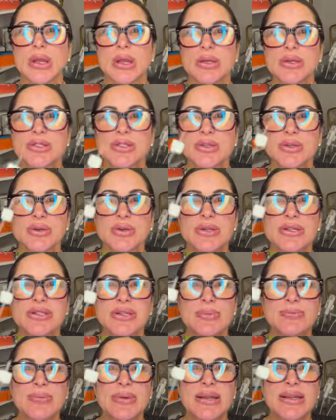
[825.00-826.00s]
So it's
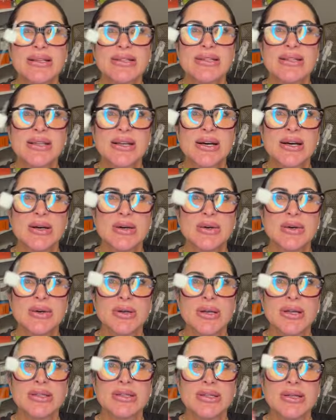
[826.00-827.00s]
a PCL.
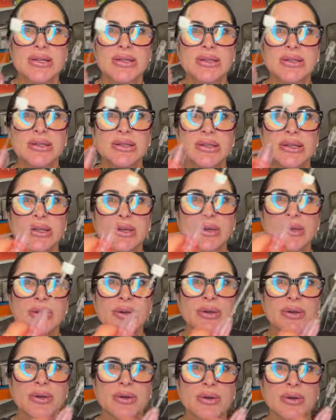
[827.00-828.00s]
It's a clear,